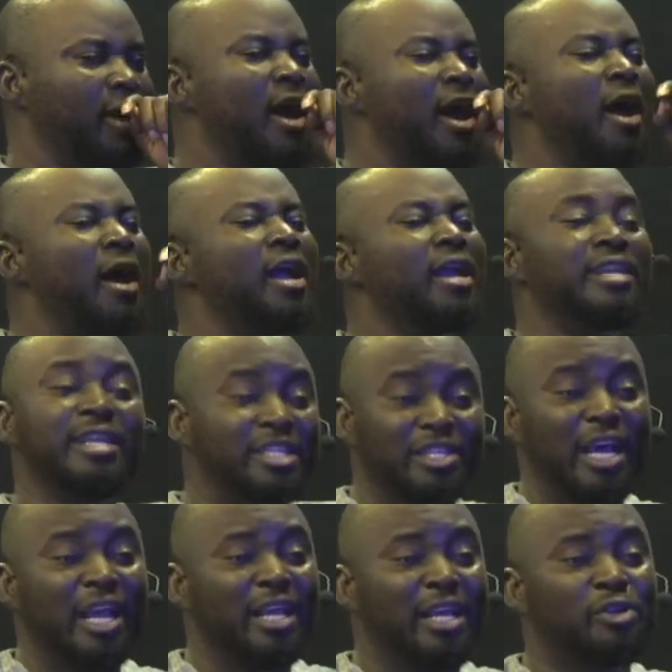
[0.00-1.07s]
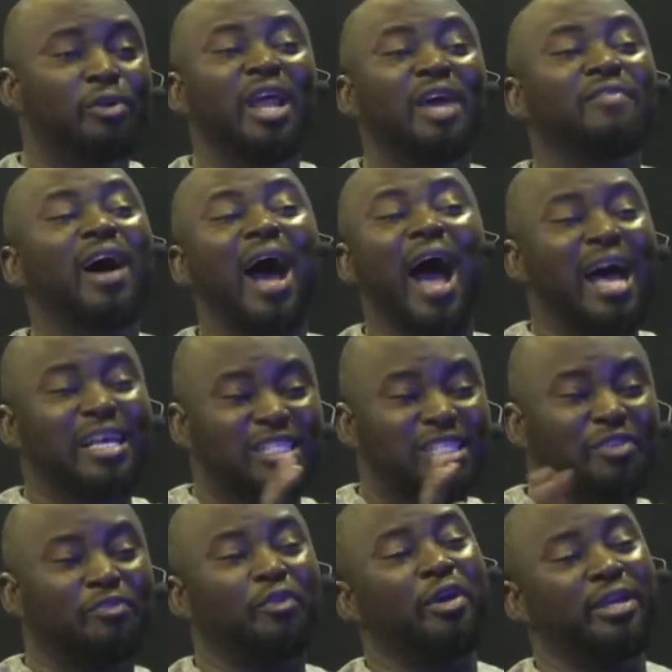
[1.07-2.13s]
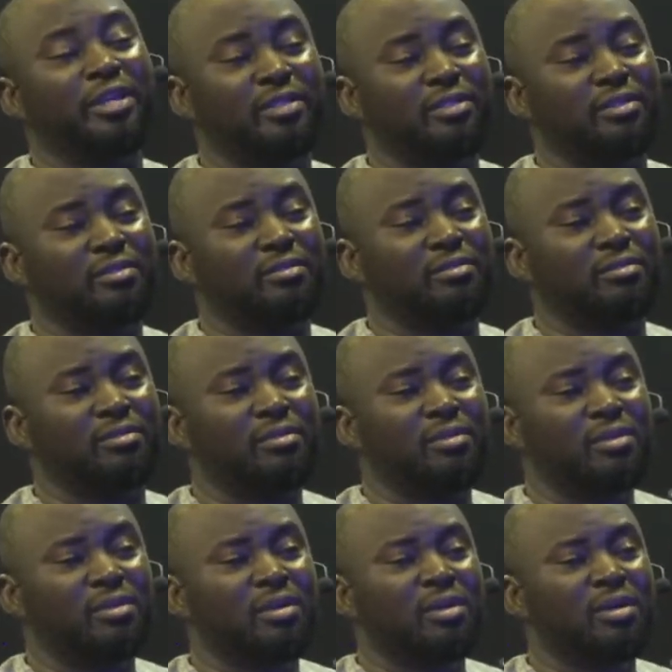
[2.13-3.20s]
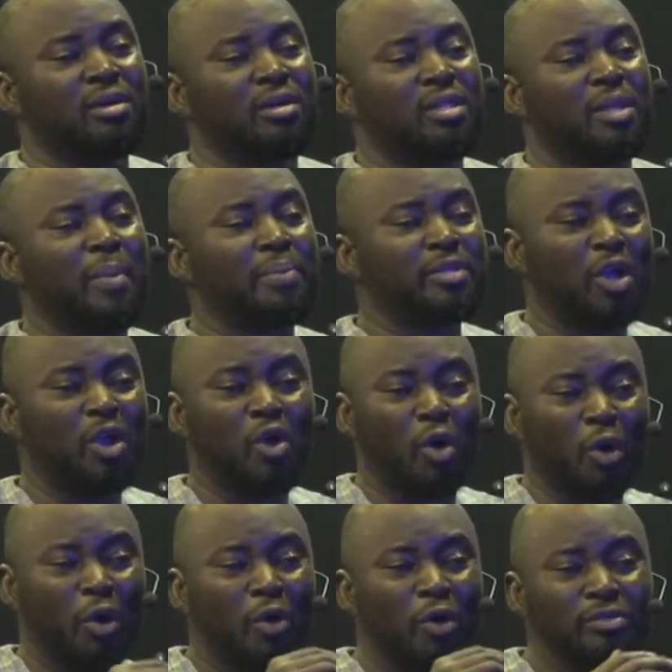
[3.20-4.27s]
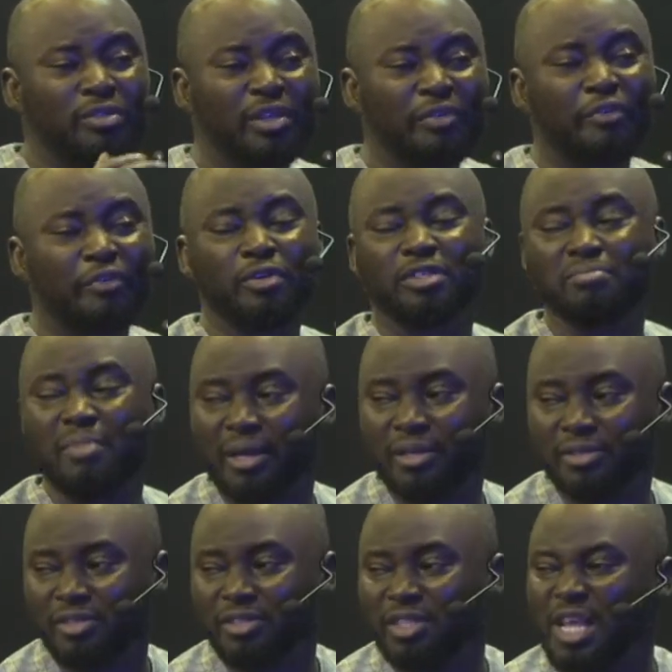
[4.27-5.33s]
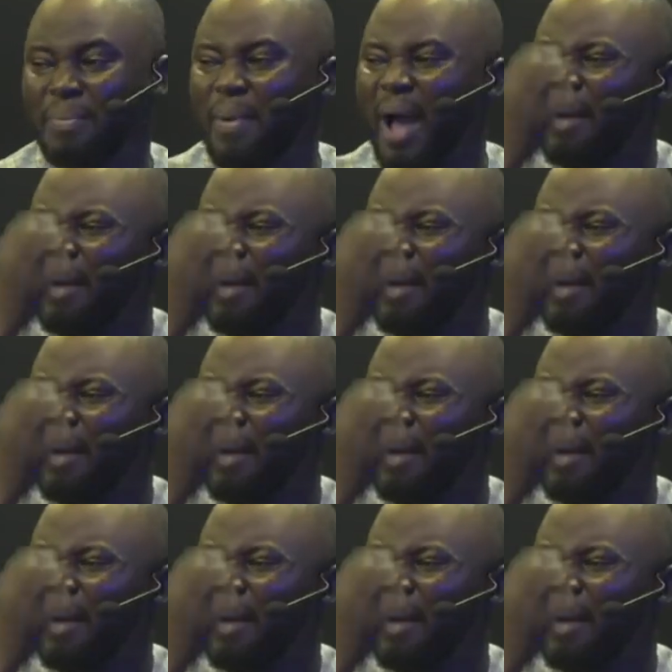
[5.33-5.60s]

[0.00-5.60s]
Initially, you never ask for it. The Bible says God caused the first man to sleep and